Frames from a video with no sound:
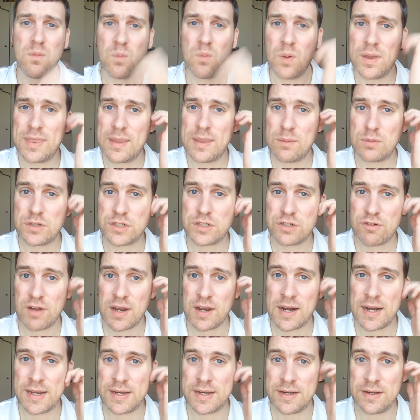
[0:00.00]
when they were
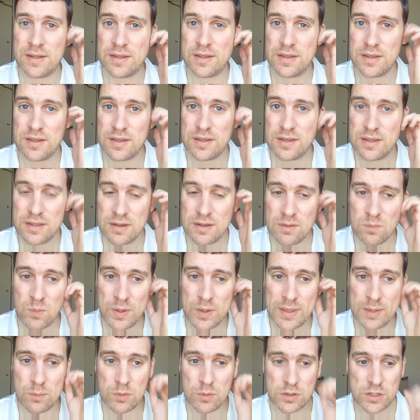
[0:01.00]
struggling,
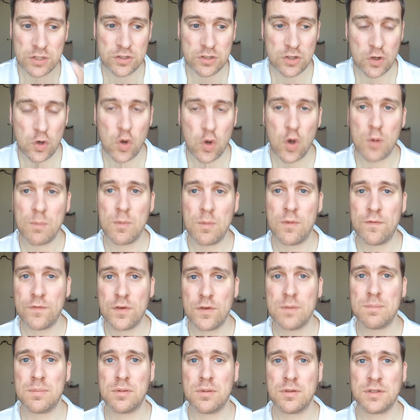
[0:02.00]
when they were just a normal
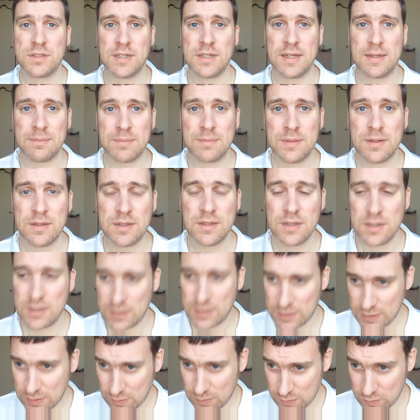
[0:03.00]
football team.
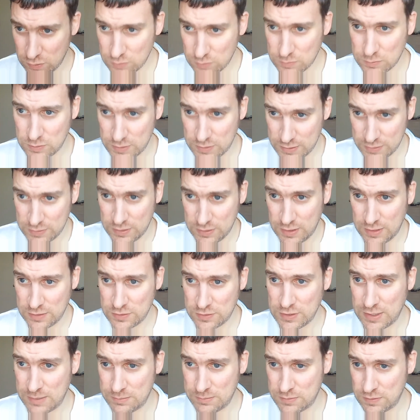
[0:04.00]
You know, normal in
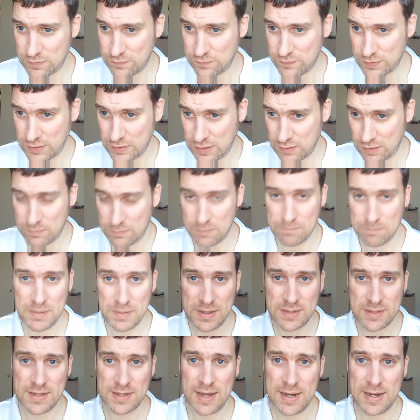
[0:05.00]
terms of, you know,
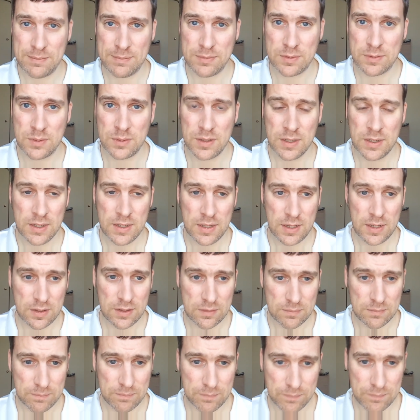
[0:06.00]
mid-table.
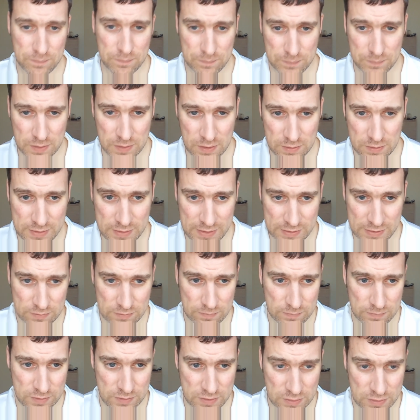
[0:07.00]
You know,
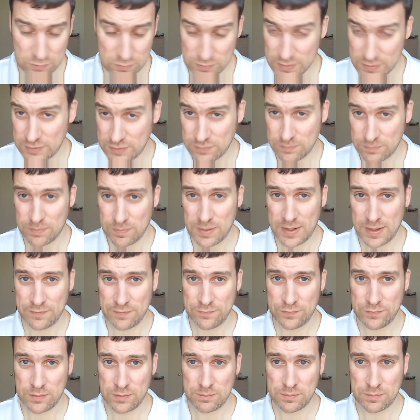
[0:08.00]
decent, still decent
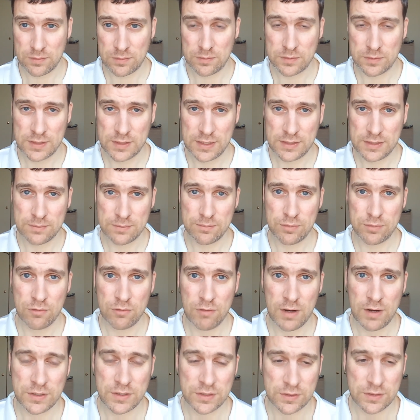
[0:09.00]
playing football, decent
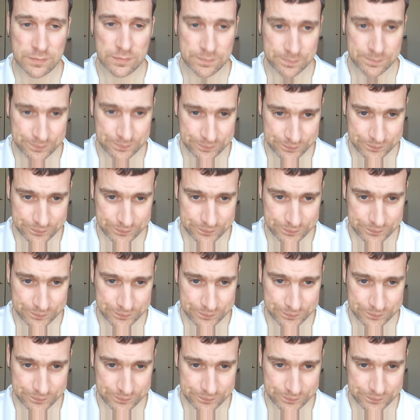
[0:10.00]
progression.